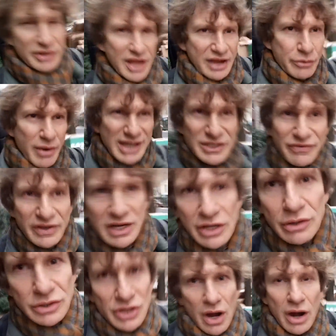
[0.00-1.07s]
and Digress
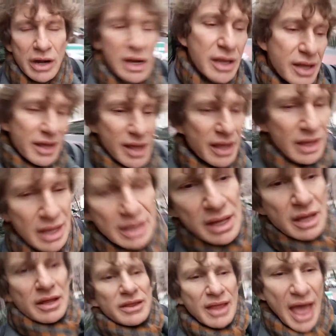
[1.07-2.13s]
videos are.
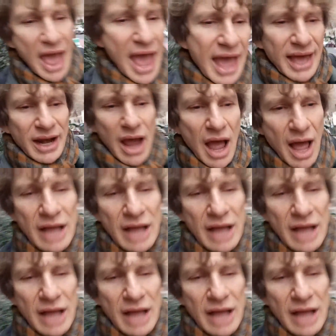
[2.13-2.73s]
And